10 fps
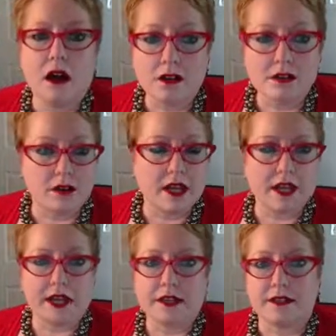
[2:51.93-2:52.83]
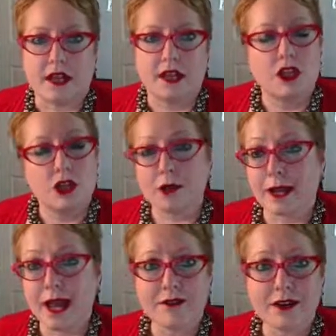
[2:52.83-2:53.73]
Also, like I said, you
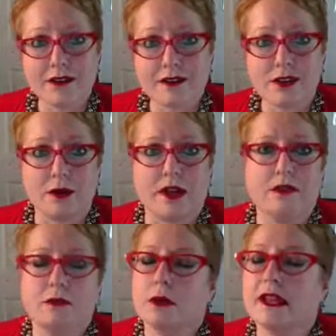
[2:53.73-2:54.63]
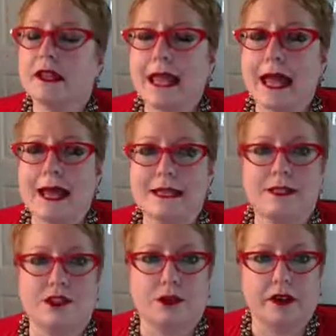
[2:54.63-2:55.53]
could have us do it. We'd be glad
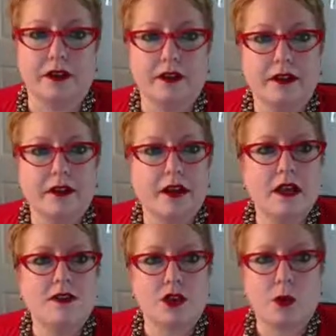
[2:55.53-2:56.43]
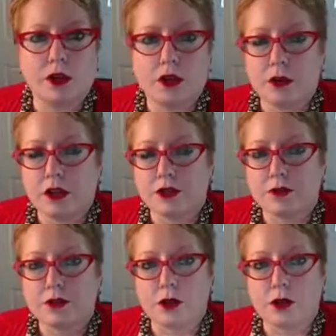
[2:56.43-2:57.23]
to do it. So what you want to do